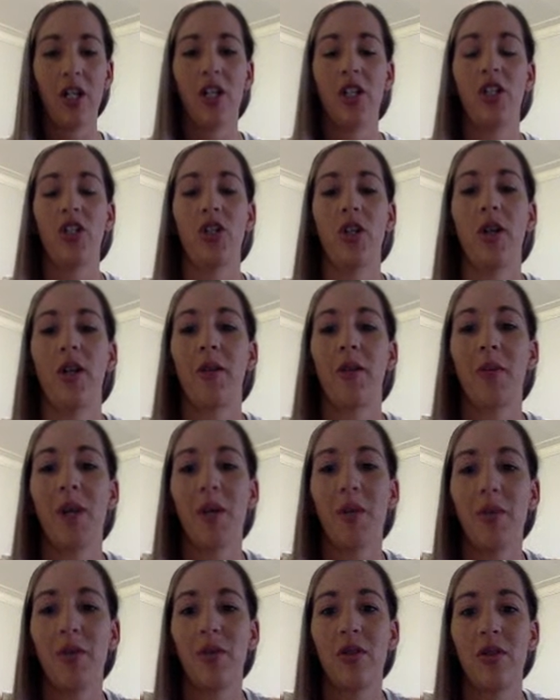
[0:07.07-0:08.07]
showing
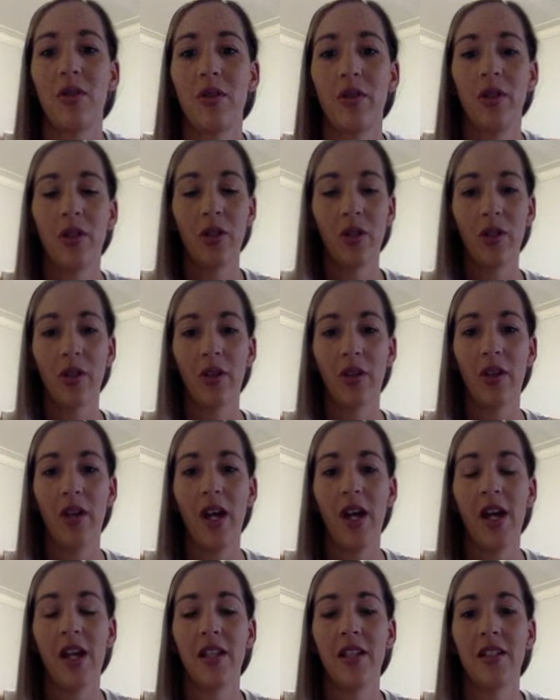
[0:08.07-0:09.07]
Papatuanuku
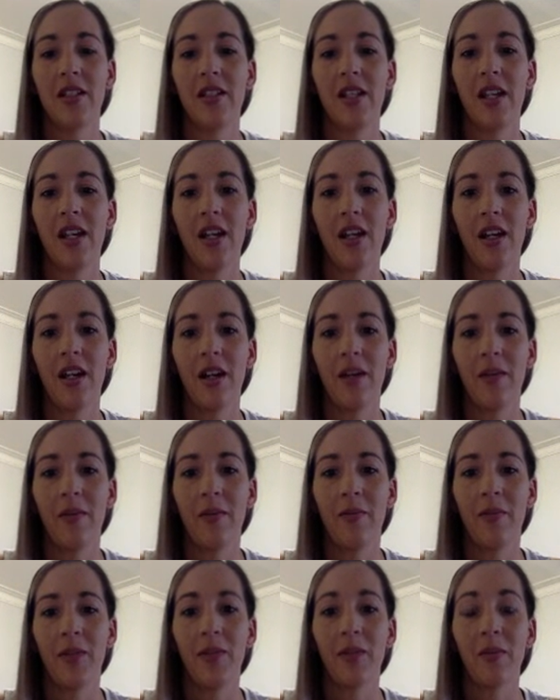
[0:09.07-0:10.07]
and
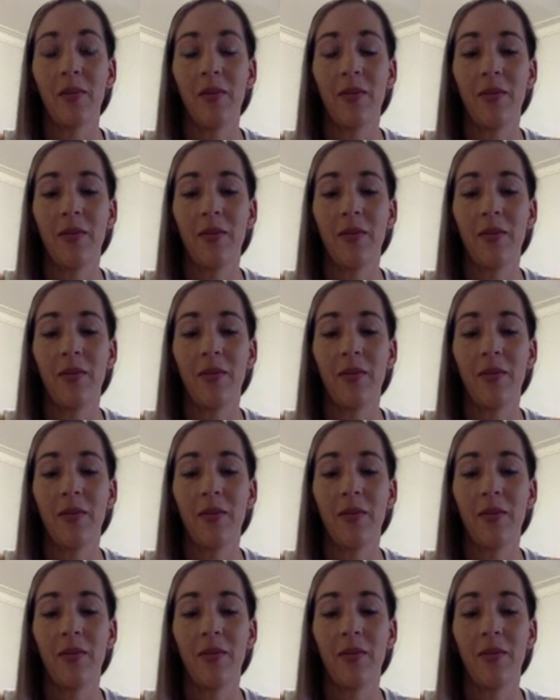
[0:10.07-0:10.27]
the